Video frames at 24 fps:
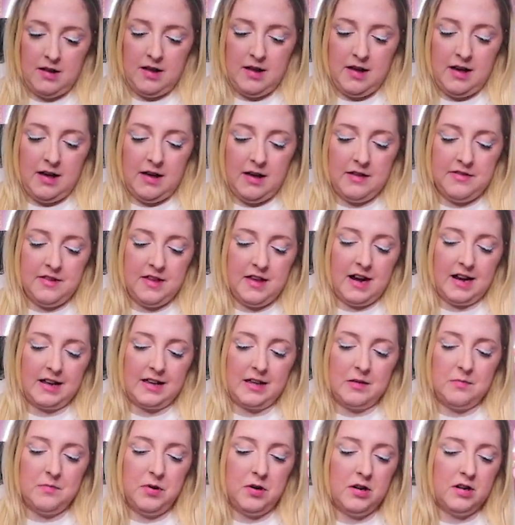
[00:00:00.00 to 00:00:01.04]
and then I
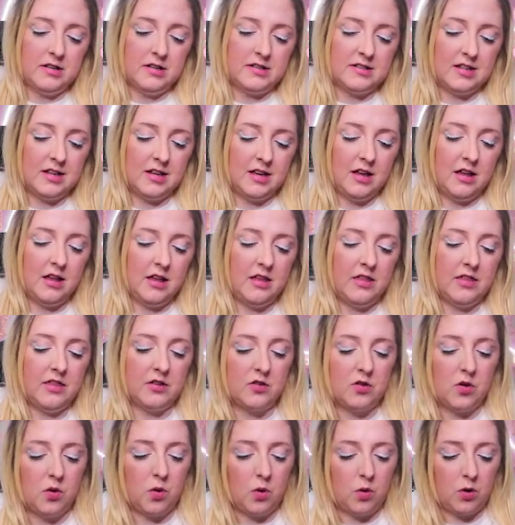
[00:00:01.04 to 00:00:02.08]
can put the
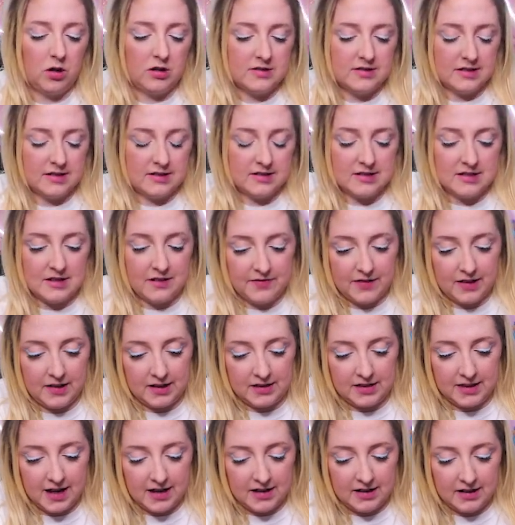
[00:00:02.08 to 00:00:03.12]
cords and stuff like
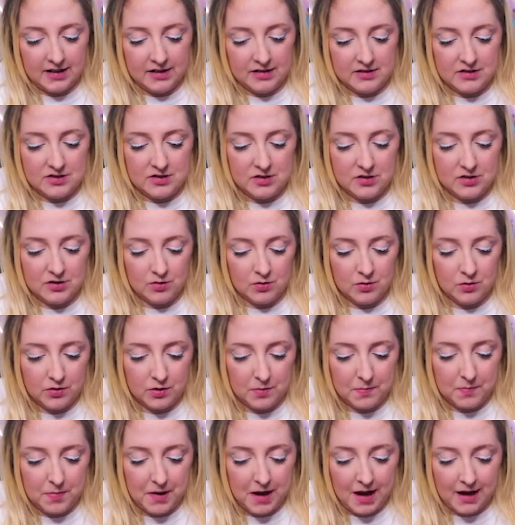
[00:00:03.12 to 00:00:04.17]
that into the
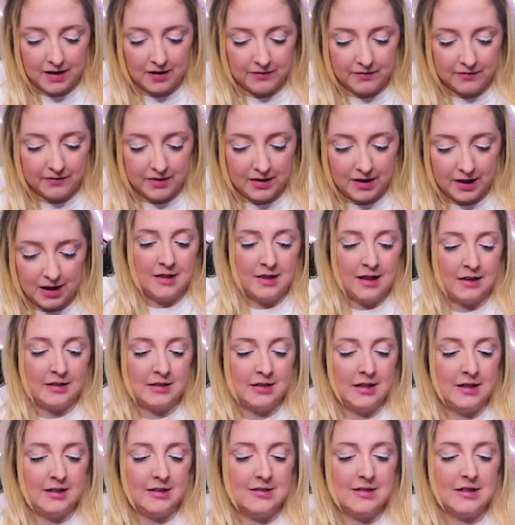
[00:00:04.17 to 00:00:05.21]
back of the hammer like
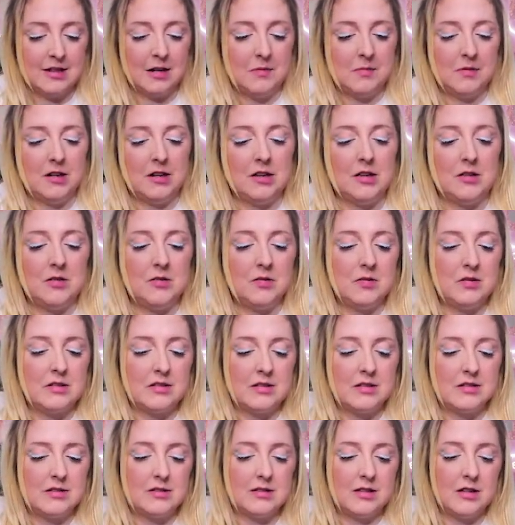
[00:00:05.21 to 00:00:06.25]
this. And I'm going to use
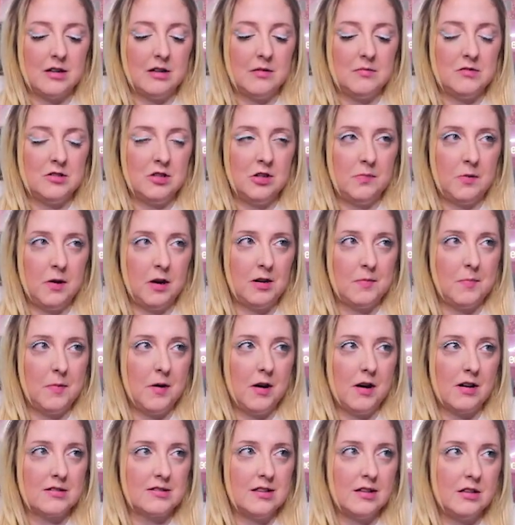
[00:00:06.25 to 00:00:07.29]
some 2-part
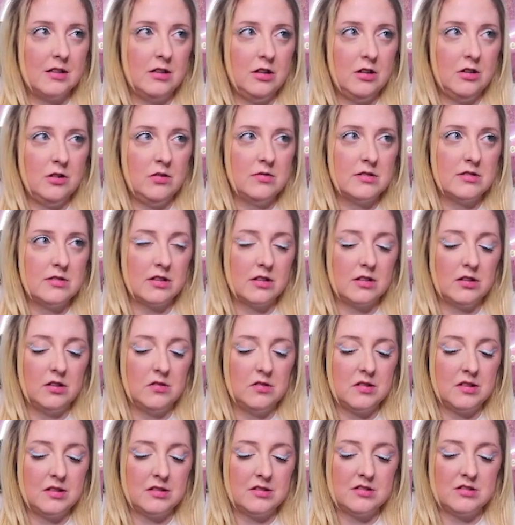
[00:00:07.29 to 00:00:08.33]
epoxy glue to glue
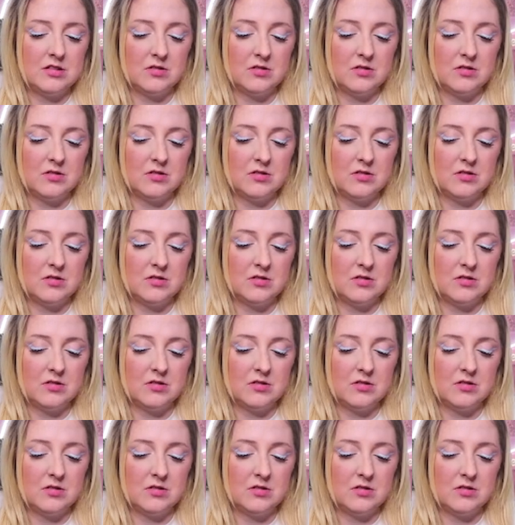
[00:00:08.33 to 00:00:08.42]
these two